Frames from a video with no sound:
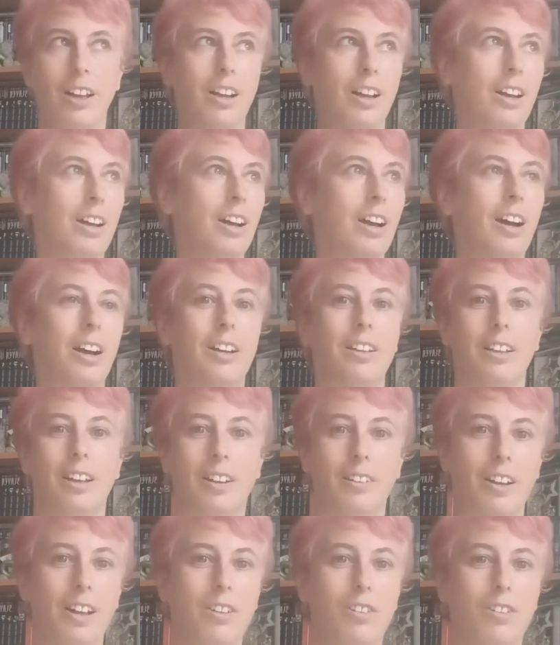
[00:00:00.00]
I don't
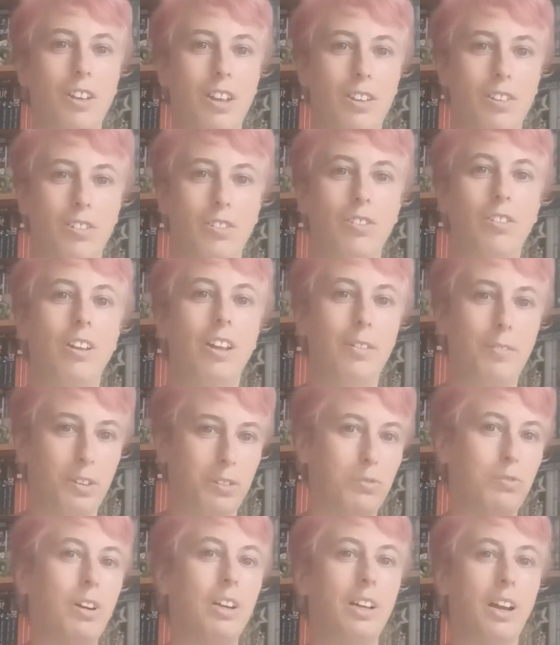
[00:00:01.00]
know, it was
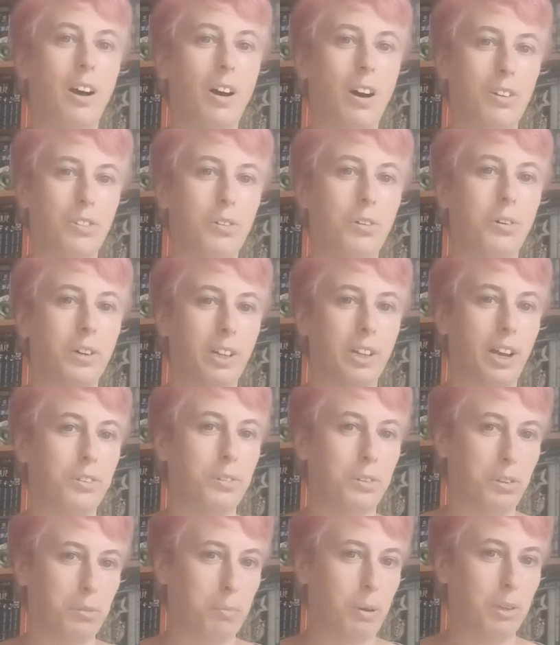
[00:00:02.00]
really hard to organise
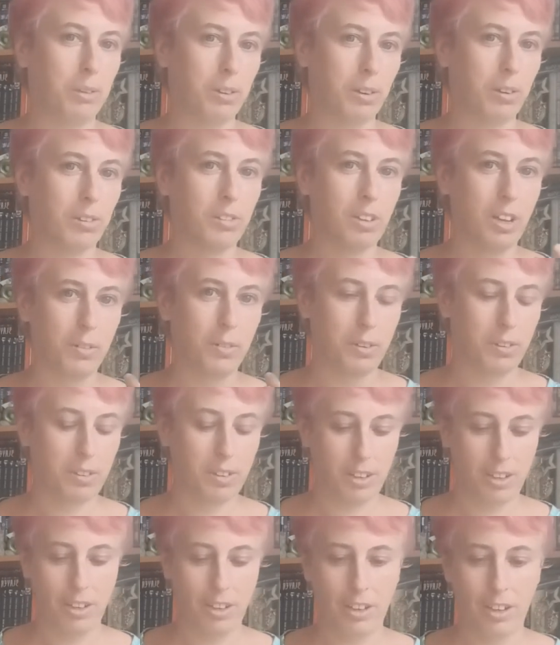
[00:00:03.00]
all these meetings. So it was
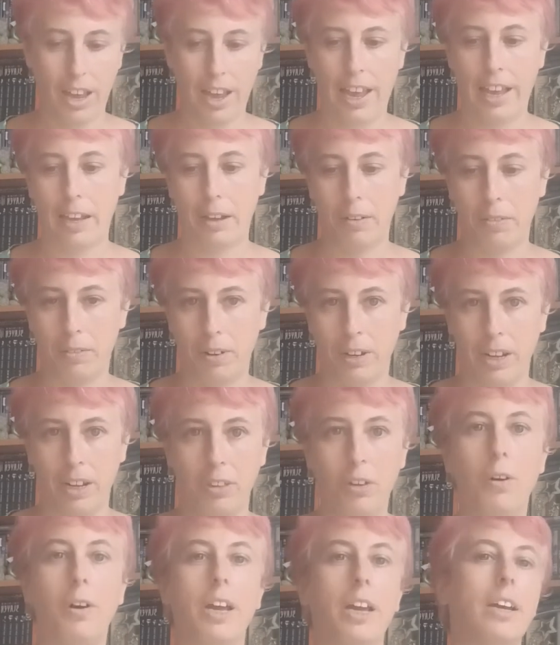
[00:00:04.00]
getting really
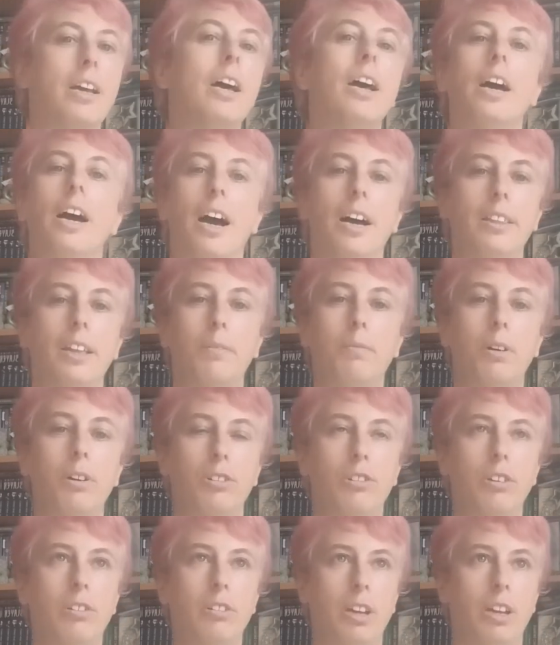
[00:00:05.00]
annoying. And then what
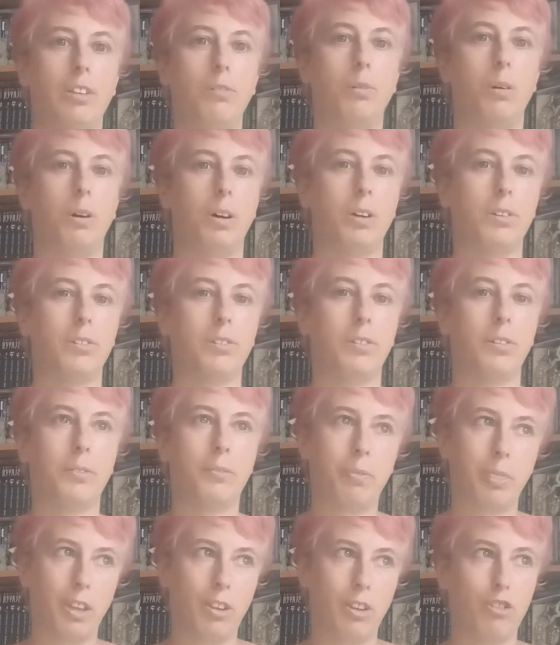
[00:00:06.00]
she did was,
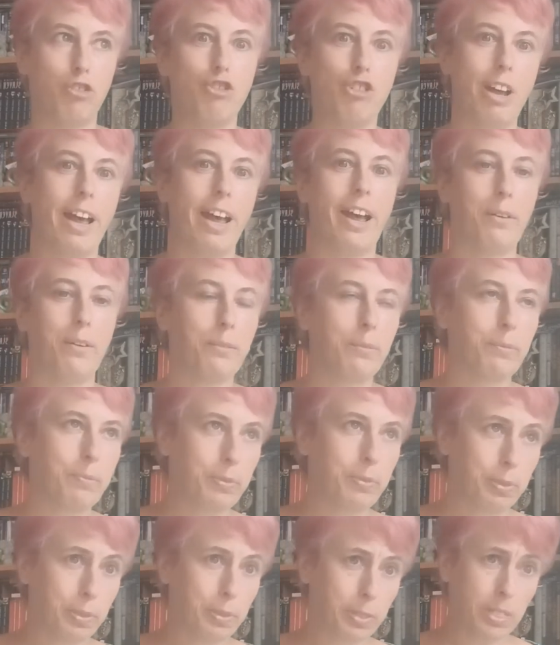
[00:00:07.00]
this chair,
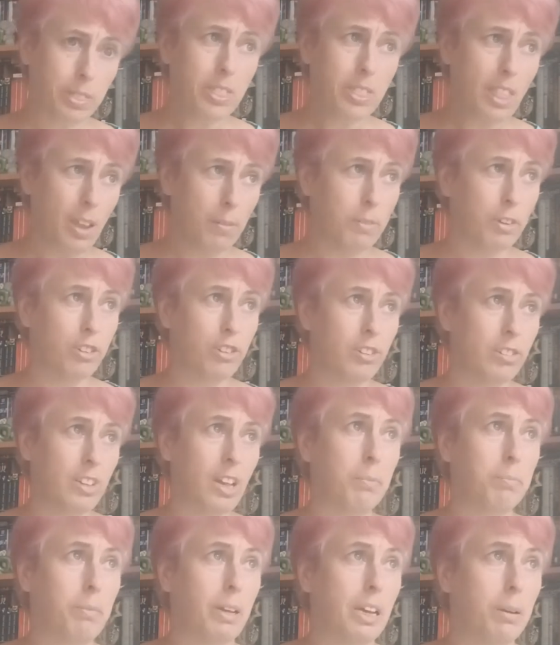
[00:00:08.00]
well, she
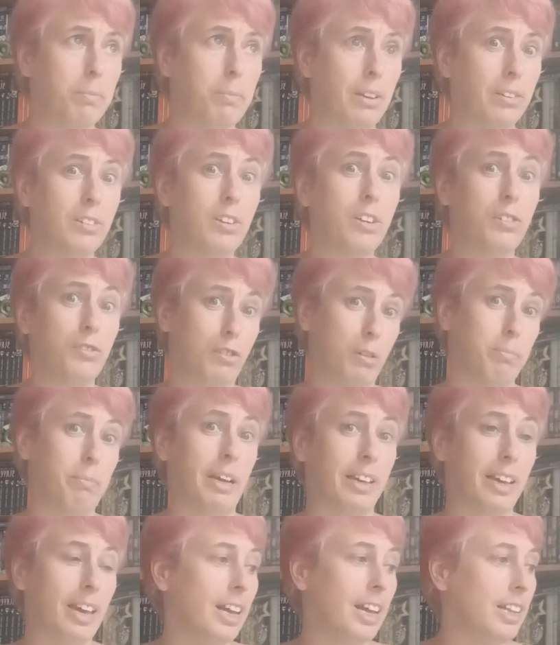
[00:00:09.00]
sent me a message from Meg
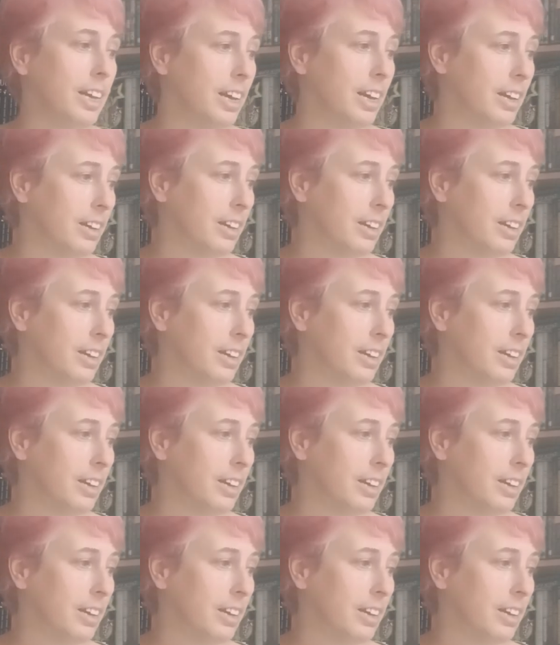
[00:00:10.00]
Hillier,